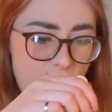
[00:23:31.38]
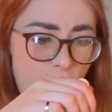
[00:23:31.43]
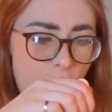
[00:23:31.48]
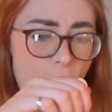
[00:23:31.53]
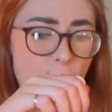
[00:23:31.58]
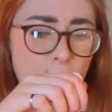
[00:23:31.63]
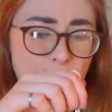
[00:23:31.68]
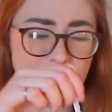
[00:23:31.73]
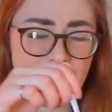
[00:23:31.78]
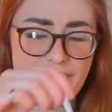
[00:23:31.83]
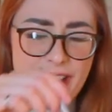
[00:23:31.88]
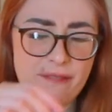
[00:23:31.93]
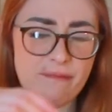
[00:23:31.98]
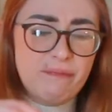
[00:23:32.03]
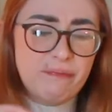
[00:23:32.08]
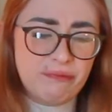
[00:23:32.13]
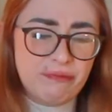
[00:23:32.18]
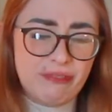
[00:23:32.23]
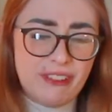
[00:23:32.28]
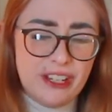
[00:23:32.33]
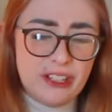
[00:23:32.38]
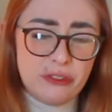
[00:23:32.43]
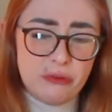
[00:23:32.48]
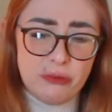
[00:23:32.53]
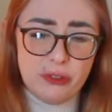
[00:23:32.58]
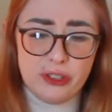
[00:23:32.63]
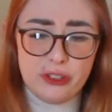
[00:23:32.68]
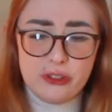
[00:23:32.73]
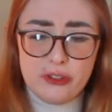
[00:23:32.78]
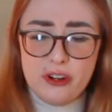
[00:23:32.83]
Oh yeah, that's
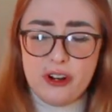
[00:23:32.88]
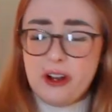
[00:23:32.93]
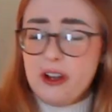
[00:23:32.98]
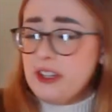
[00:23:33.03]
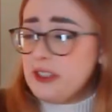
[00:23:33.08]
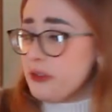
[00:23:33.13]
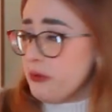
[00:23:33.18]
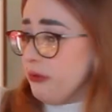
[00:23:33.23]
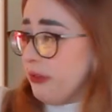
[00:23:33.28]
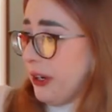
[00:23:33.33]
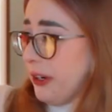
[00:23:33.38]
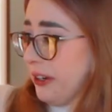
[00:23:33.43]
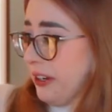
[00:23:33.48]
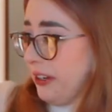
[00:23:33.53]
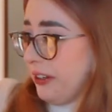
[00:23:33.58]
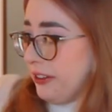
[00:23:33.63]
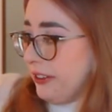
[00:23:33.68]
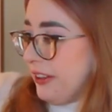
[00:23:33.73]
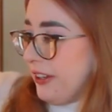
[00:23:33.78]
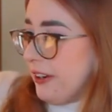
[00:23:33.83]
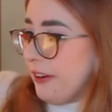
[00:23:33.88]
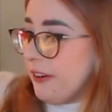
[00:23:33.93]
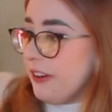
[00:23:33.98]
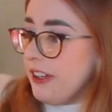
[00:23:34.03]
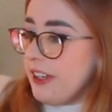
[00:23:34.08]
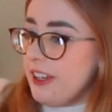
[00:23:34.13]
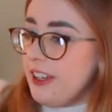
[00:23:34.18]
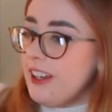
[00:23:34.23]
really strong. It's very good though.